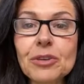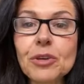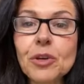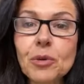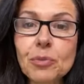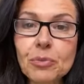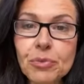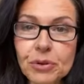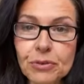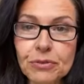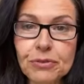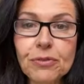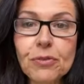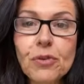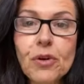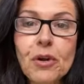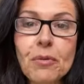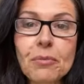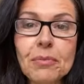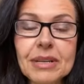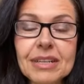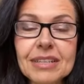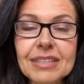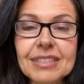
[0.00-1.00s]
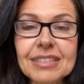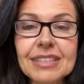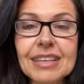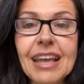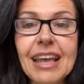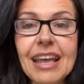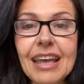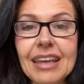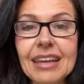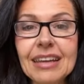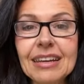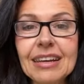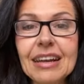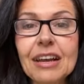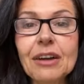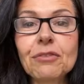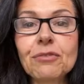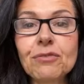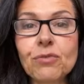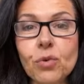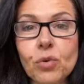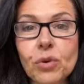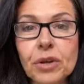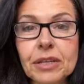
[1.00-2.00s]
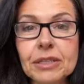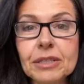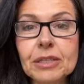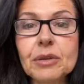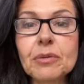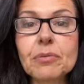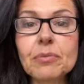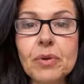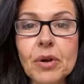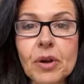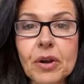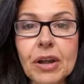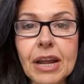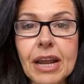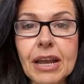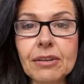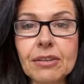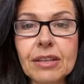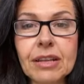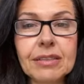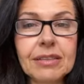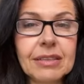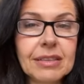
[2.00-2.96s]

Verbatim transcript: your performance and avoid burnout.